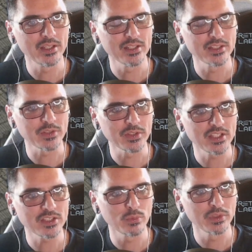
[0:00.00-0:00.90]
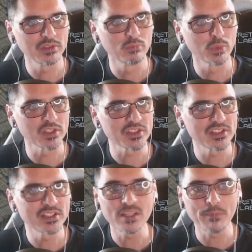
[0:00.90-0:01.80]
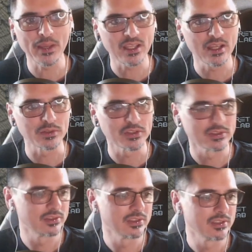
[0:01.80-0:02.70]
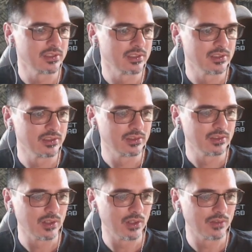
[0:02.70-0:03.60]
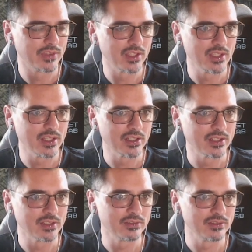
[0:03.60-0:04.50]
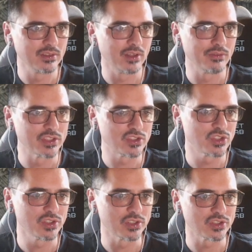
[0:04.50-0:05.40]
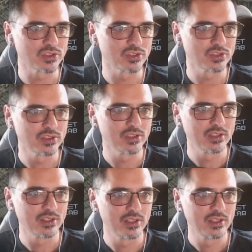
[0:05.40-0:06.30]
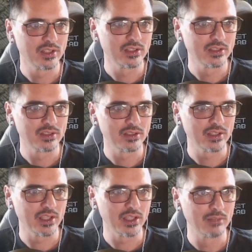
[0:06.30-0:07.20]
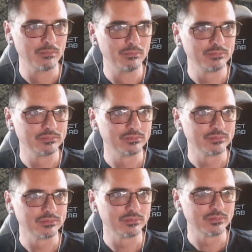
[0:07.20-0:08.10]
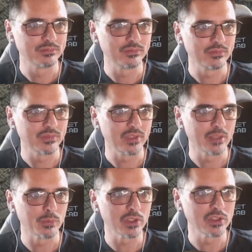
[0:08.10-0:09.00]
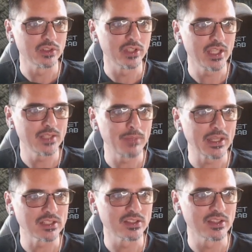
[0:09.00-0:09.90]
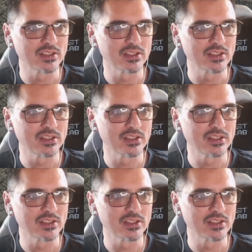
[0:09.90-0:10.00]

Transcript: So I guess we're gonna sneak back out of the of this church, and we're gonna head back to the